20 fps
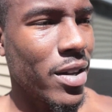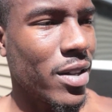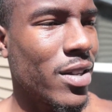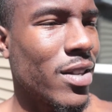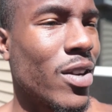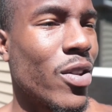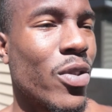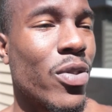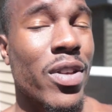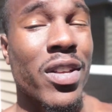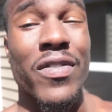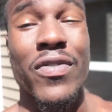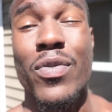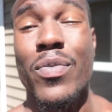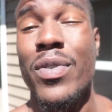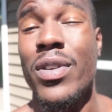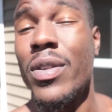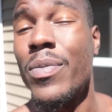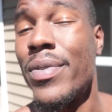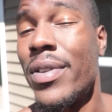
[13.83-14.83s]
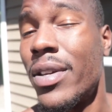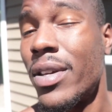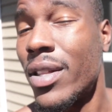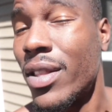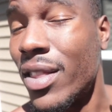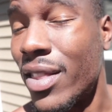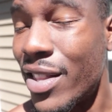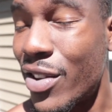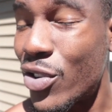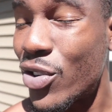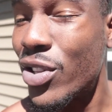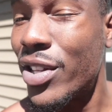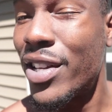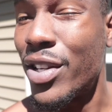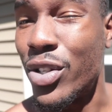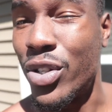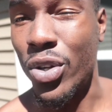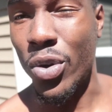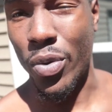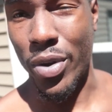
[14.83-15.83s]
it's another thing for me to be literally
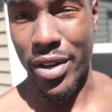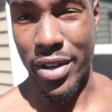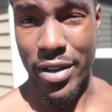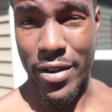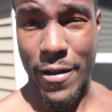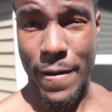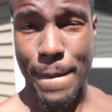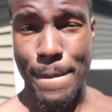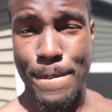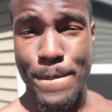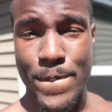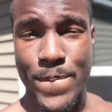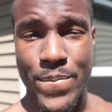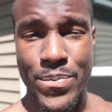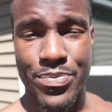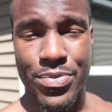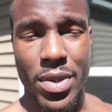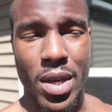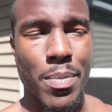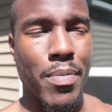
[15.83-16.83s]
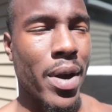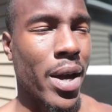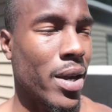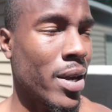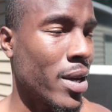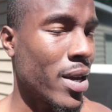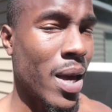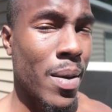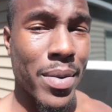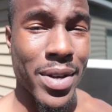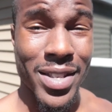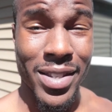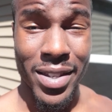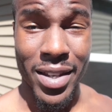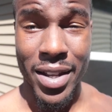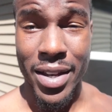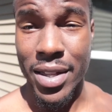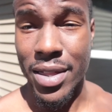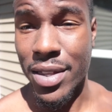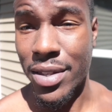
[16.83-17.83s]
doing it. And by it, I mean
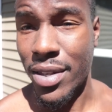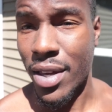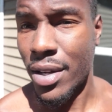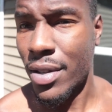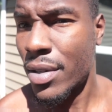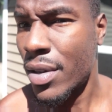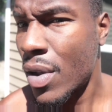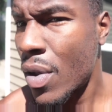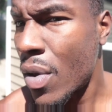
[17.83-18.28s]
sitting in the sun.